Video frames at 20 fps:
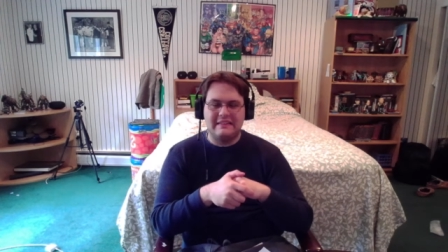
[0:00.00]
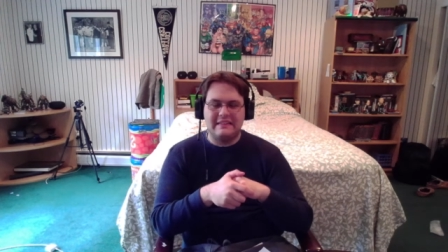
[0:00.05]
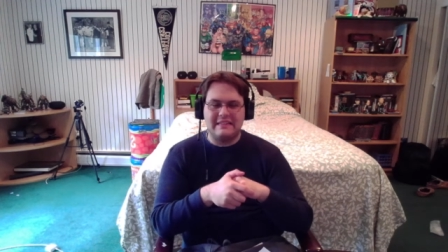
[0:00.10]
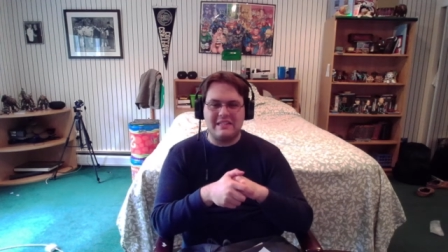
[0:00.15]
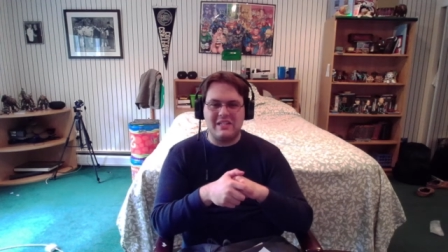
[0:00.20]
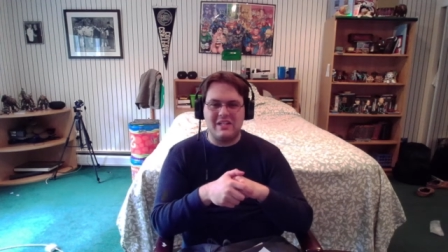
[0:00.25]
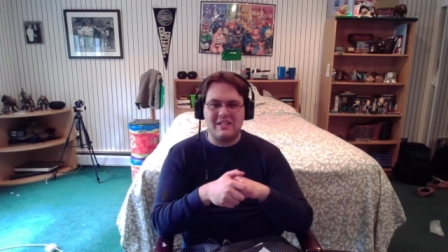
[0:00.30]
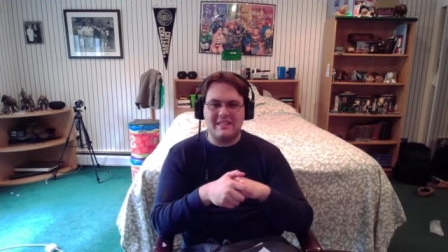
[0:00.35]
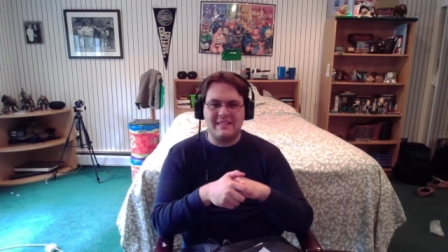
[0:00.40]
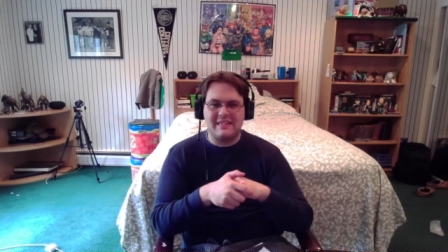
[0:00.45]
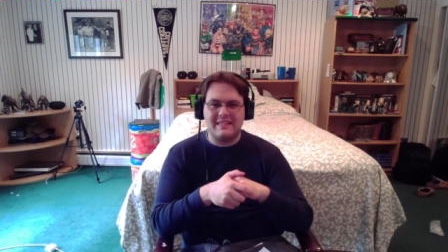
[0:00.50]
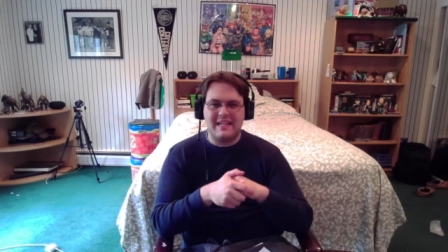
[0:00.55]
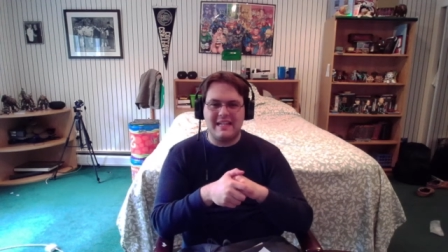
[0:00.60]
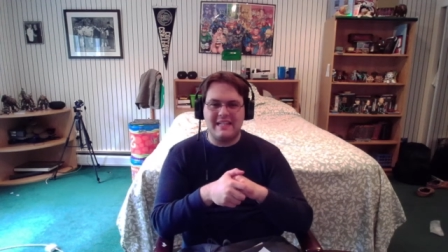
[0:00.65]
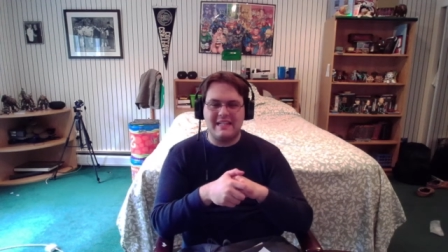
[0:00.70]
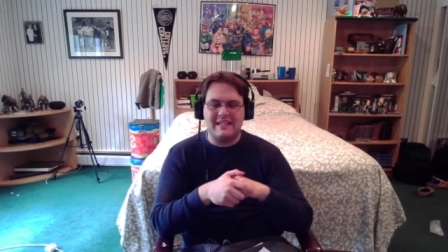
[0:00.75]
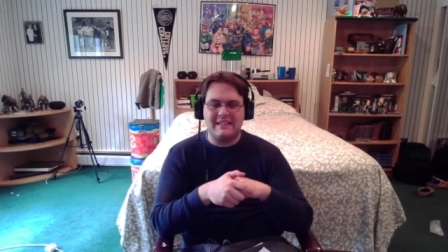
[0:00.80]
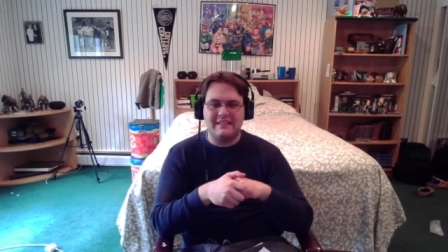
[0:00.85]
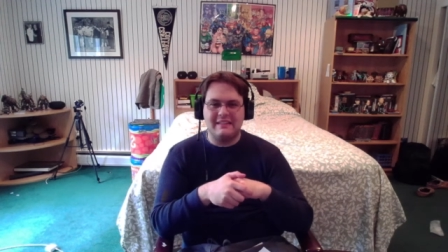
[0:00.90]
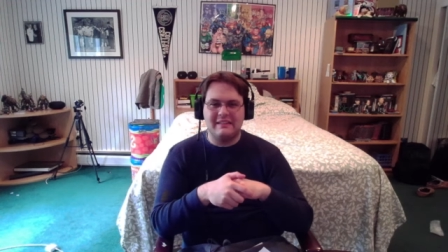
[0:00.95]
Just
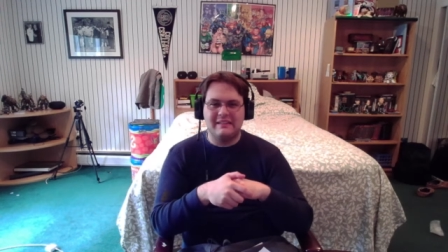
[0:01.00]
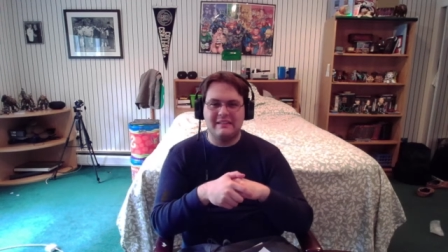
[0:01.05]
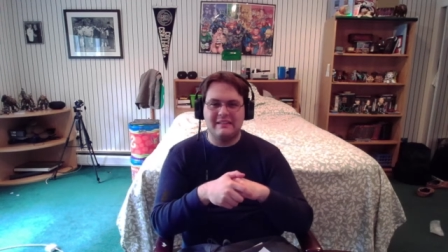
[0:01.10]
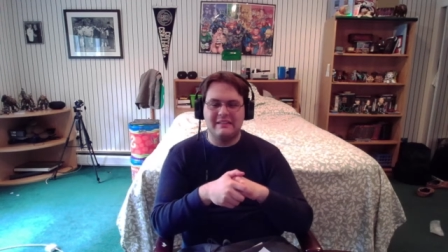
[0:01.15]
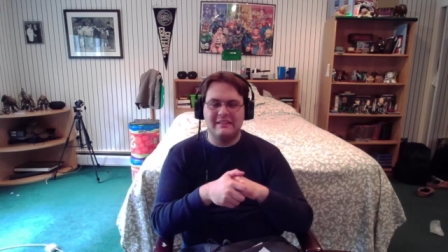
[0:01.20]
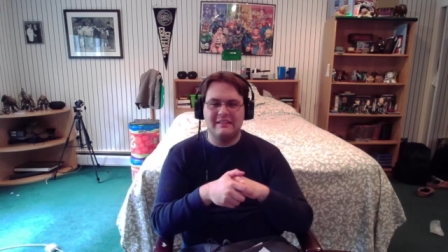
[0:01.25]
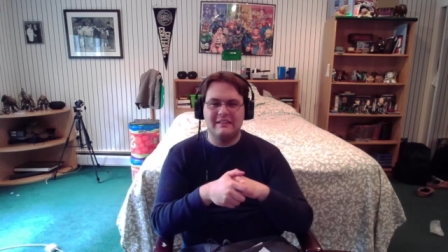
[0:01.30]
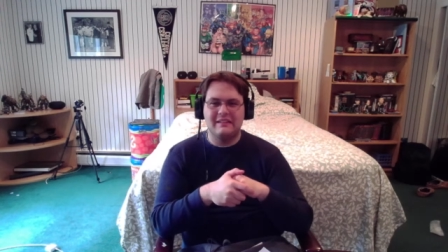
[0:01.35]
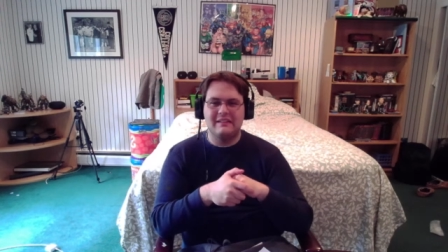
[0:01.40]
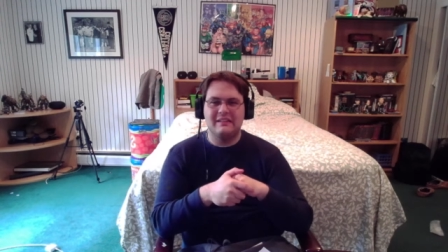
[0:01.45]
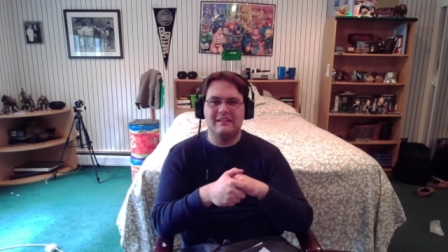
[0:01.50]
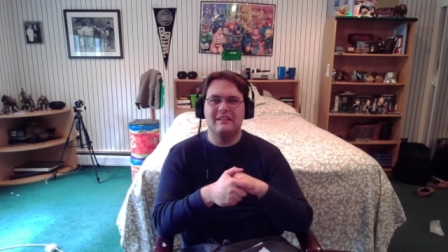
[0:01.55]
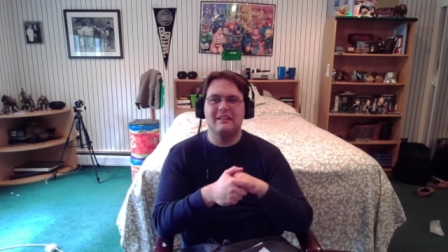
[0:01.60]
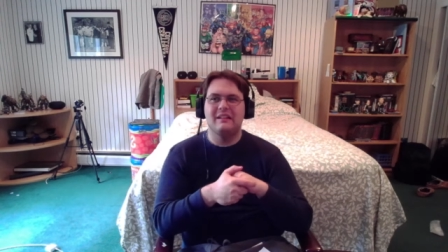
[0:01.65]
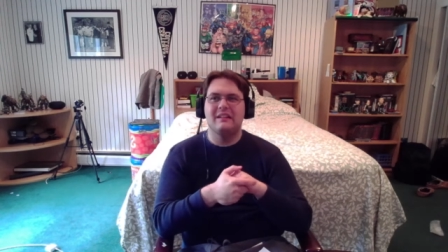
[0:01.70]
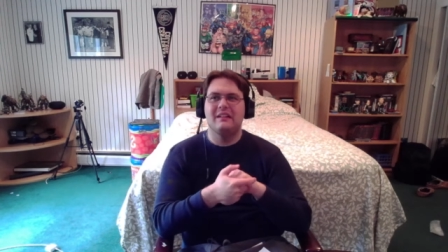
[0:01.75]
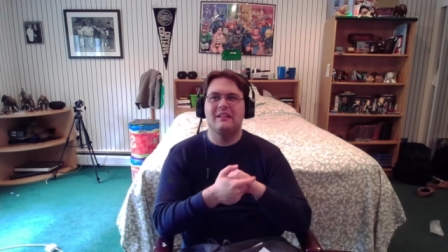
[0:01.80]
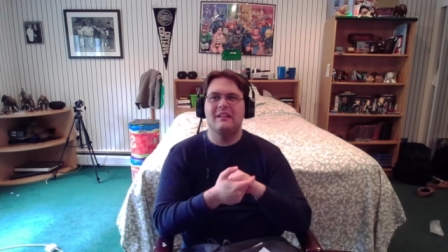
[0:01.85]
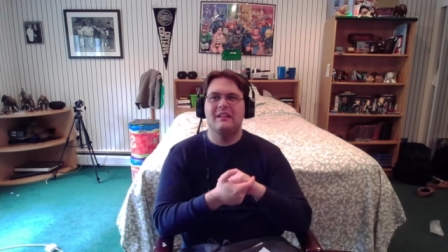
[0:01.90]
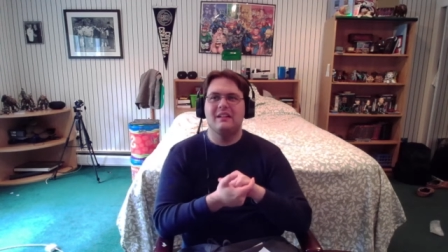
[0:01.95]
saying.
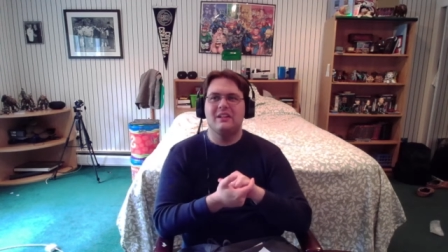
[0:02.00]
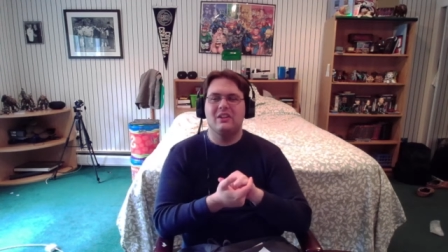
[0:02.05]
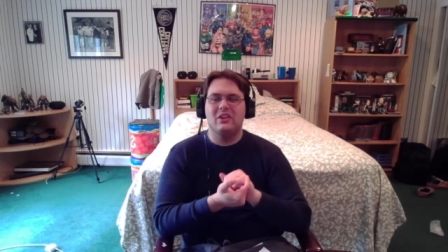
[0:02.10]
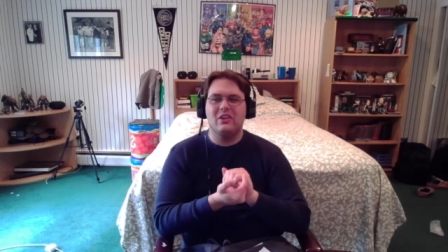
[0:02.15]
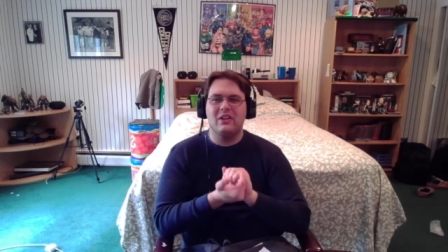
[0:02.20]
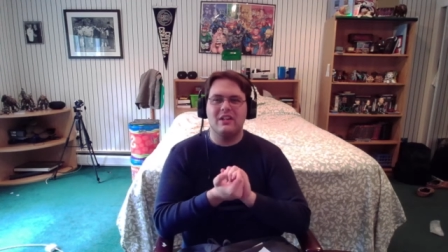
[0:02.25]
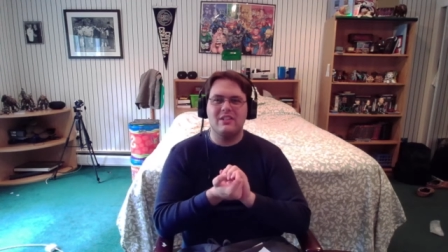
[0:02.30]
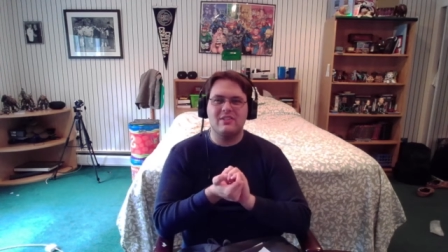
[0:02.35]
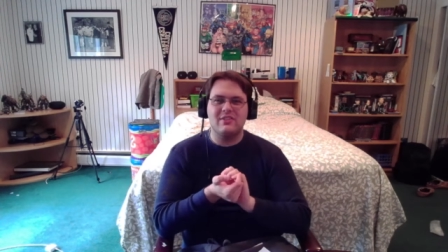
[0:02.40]
All right,